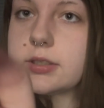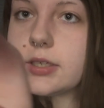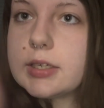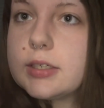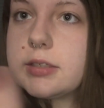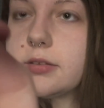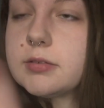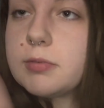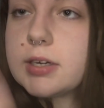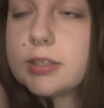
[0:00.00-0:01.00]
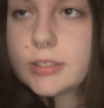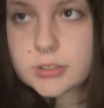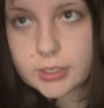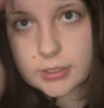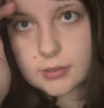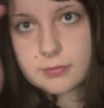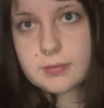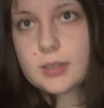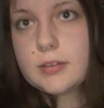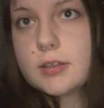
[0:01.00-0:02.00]
Okay, and you want to like try to
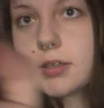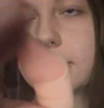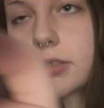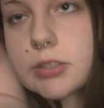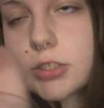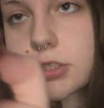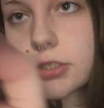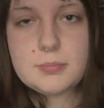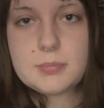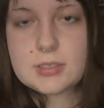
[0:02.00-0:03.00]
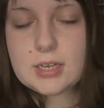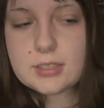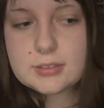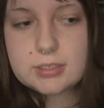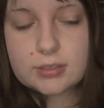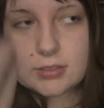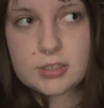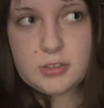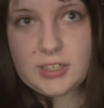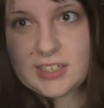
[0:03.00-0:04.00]
define the arch, but not like so
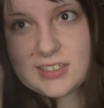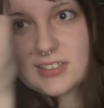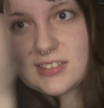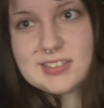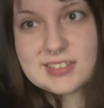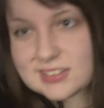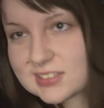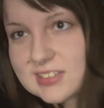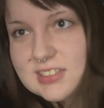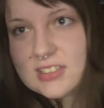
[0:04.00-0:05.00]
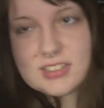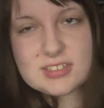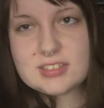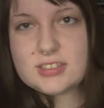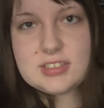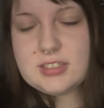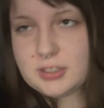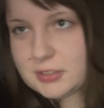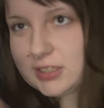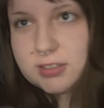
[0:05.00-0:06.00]
like, you know,
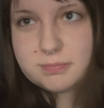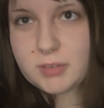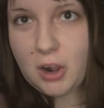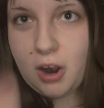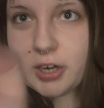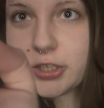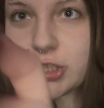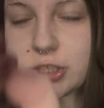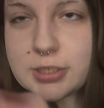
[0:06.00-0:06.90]
like harsh.